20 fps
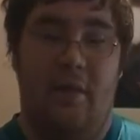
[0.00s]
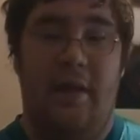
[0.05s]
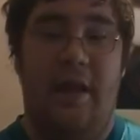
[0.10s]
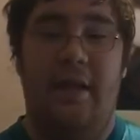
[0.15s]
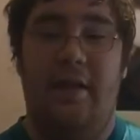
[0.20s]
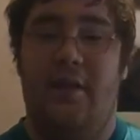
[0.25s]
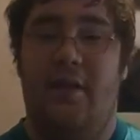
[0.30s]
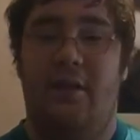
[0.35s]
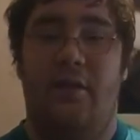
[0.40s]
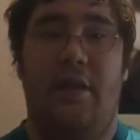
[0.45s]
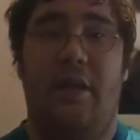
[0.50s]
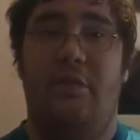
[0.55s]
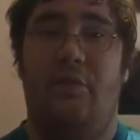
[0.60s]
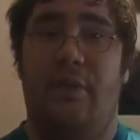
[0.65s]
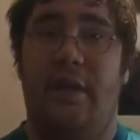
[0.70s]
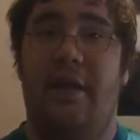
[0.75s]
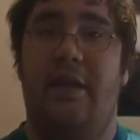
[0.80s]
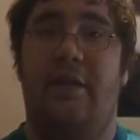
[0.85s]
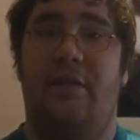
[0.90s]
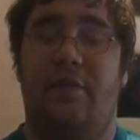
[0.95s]
They
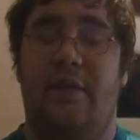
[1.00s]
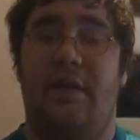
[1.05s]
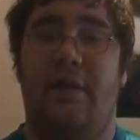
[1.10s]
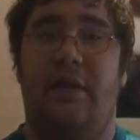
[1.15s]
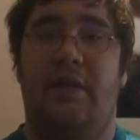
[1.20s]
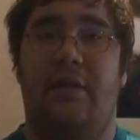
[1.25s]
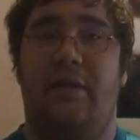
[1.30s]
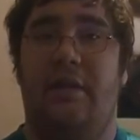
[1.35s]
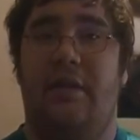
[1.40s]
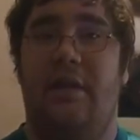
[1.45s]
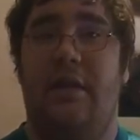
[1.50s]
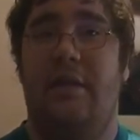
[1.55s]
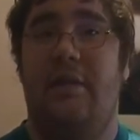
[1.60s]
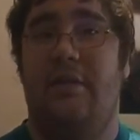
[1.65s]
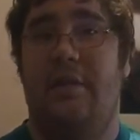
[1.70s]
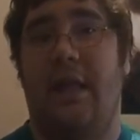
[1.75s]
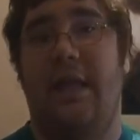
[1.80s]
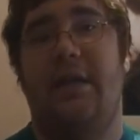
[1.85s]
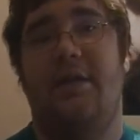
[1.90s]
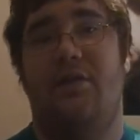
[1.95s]

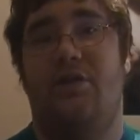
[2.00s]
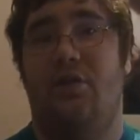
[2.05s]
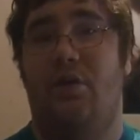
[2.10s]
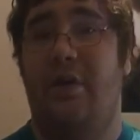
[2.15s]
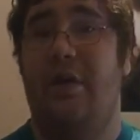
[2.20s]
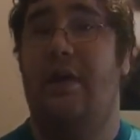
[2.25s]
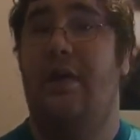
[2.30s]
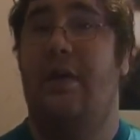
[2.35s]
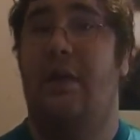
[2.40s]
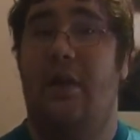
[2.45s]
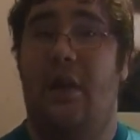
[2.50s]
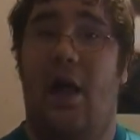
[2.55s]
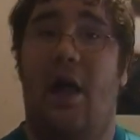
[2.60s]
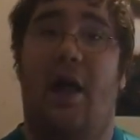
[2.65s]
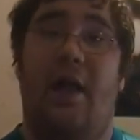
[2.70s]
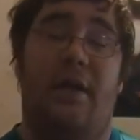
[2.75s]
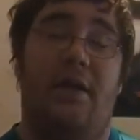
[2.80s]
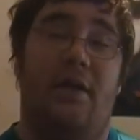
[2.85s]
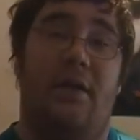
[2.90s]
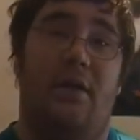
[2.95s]
really enjoyed it a
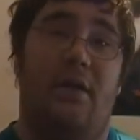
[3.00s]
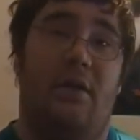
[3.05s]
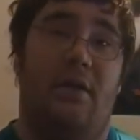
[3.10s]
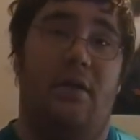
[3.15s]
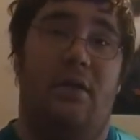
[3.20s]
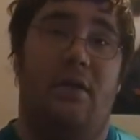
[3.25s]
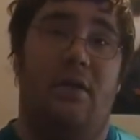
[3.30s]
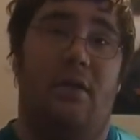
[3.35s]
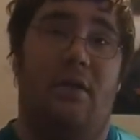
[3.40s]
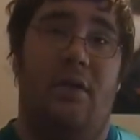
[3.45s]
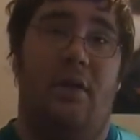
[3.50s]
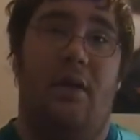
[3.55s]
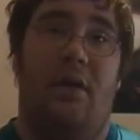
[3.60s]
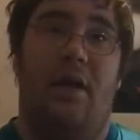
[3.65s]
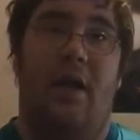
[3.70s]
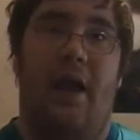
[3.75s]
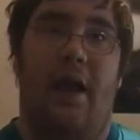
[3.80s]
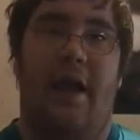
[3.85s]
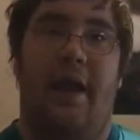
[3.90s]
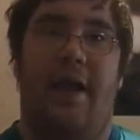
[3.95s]
lot,
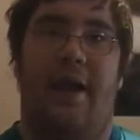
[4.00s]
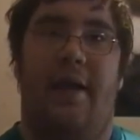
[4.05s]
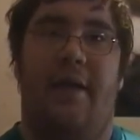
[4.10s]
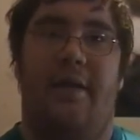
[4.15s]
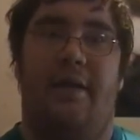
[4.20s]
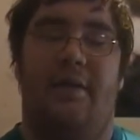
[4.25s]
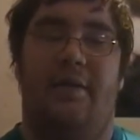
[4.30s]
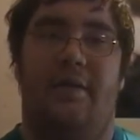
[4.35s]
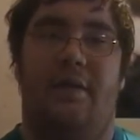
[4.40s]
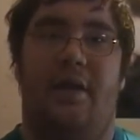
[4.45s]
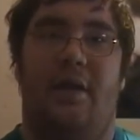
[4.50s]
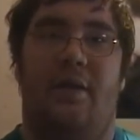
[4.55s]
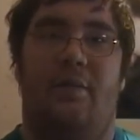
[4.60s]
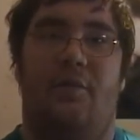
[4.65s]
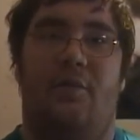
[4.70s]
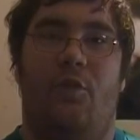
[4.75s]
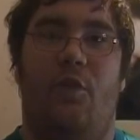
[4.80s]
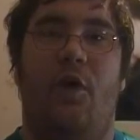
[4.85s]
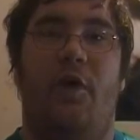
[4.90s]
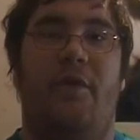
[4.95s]
and
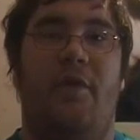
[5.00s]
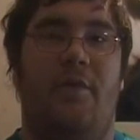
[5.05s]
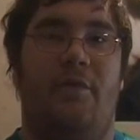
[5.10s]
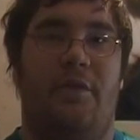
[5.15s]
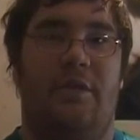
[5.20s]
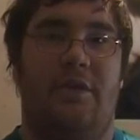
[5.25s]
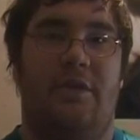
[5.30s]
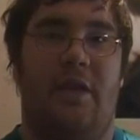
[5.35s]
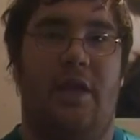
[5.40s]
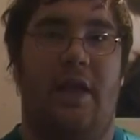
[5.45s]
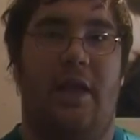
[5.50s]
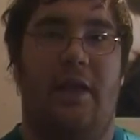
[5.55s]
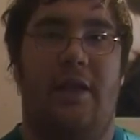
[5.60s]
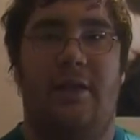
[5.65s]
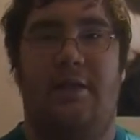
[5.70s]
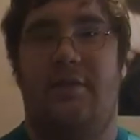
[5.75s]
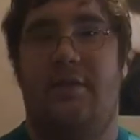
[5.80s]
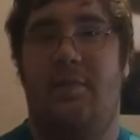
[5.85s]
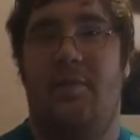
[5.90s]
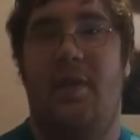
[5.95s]
one of them was
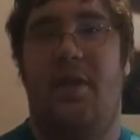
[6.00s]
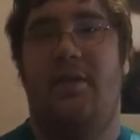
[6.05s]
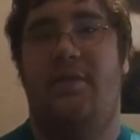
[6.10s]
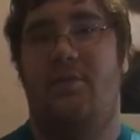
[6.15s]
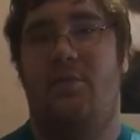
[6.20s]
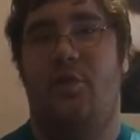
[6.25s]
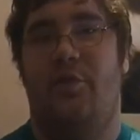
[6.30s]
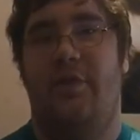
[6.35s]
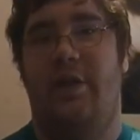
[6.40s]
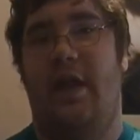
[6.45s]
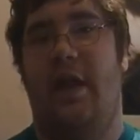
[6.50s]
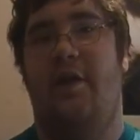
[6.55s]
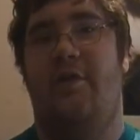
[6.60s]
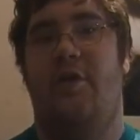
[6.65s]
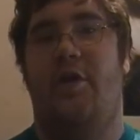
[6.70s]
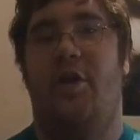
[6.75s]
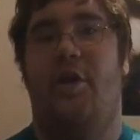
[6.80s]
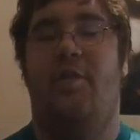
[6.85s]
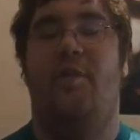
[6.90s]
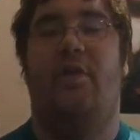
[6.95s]
like, it's the best movie
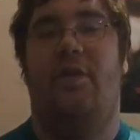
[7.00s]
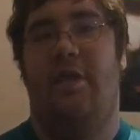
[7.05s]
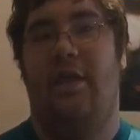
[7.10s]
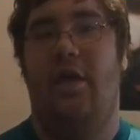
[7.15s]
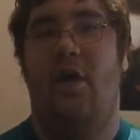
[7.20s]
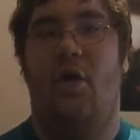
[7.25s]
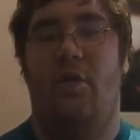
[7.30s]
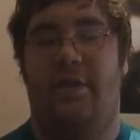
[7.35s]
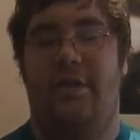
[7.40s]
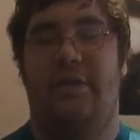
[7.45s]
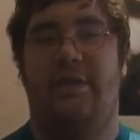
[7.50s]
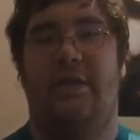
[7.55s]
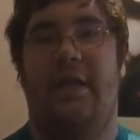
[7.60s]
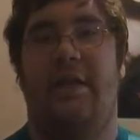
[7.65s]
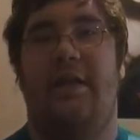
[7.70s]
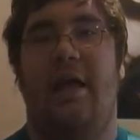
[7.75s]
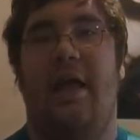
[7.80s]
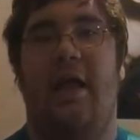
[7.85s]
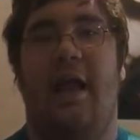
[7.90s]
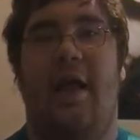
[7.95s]
ever, but they always
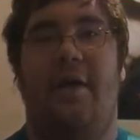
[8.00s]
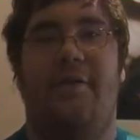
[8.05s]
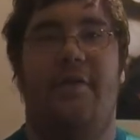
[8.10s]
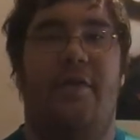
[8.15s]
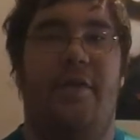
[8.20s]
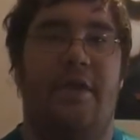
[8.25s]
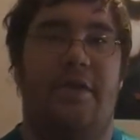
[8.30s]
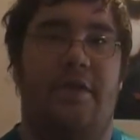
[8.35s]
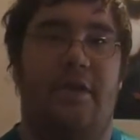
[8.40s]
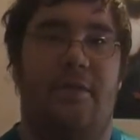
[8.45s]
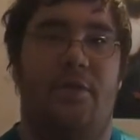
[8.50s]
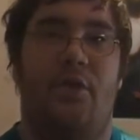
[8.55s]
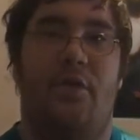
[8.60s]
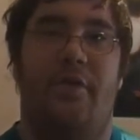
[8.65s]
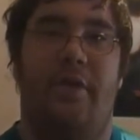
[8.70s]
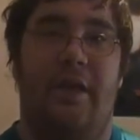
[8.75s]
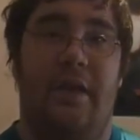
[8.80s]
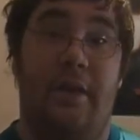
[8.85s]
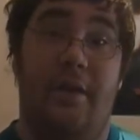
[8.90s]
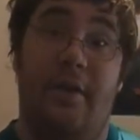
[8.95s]
say that after they see a
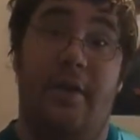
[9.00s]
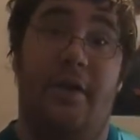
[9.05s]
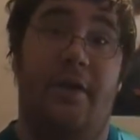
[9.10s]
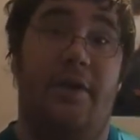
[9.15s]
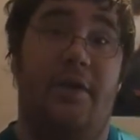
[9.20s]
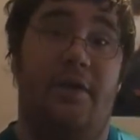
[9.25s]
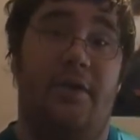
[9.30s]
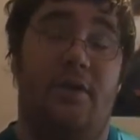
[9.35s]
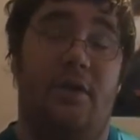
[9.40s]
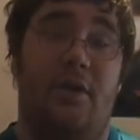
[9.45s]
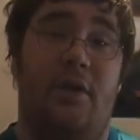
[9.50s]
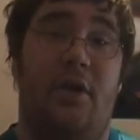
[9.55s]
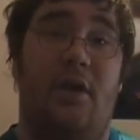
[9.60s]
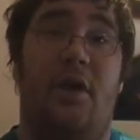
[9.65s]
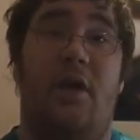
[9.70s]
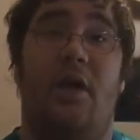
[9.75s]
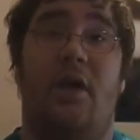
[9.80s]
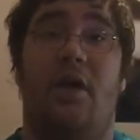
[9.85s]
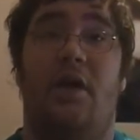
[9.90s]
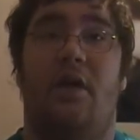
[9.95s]
movie in theaters.
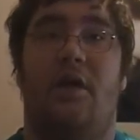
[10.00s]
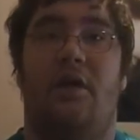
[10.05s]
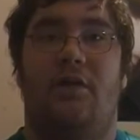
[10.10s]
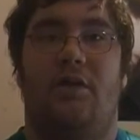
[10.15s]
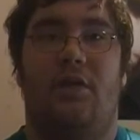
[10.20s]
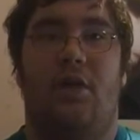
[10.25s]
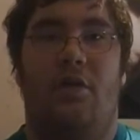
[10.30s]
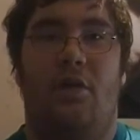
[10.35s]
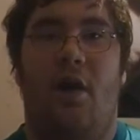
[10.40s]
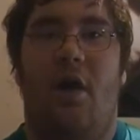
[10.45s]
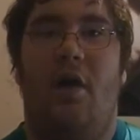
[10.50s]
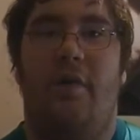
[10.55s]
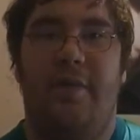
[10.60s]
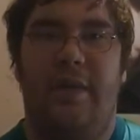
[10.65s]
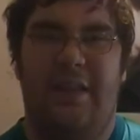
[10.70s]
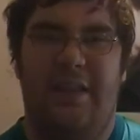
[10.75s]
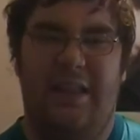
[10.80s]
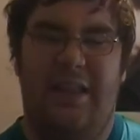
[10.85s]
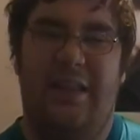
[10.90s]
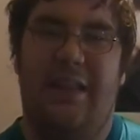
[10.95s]
So
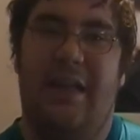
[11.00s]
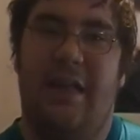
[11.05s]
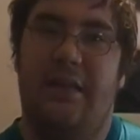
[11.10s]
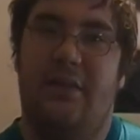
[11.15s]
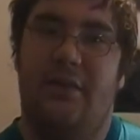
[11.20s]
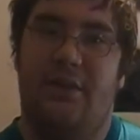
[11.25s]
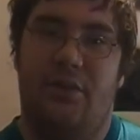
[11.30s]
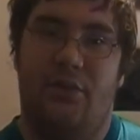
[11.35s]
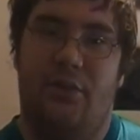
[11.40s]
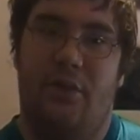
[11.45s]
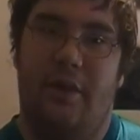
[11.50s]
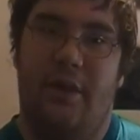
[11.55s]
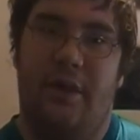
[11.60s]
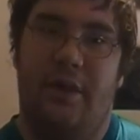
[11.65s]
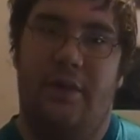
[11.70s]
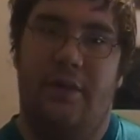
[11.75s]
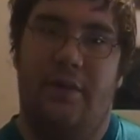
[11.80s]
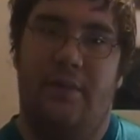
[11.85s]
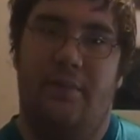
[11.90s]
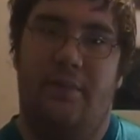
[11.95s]
obviously kids enjoy
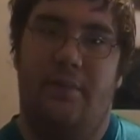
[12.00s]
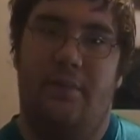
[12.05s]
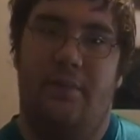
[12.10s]
it.